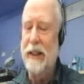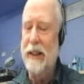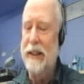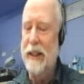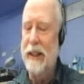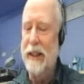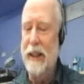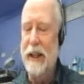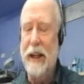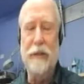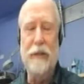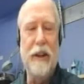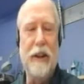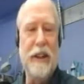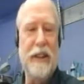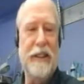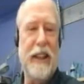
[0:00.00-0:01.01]
electronics
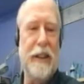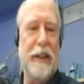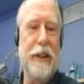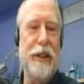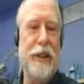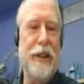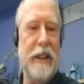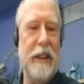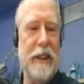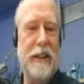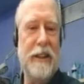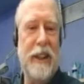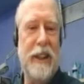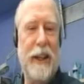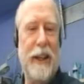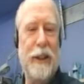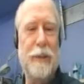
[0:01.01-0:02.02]
technician in the
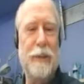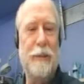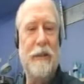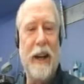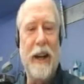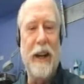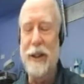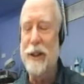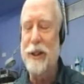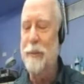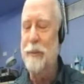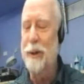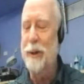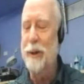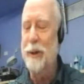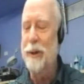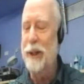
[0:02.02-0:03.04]
science branch,
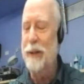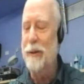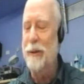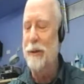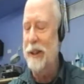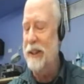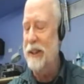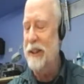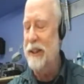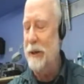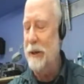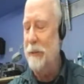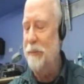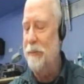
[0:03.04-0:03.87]
building what um,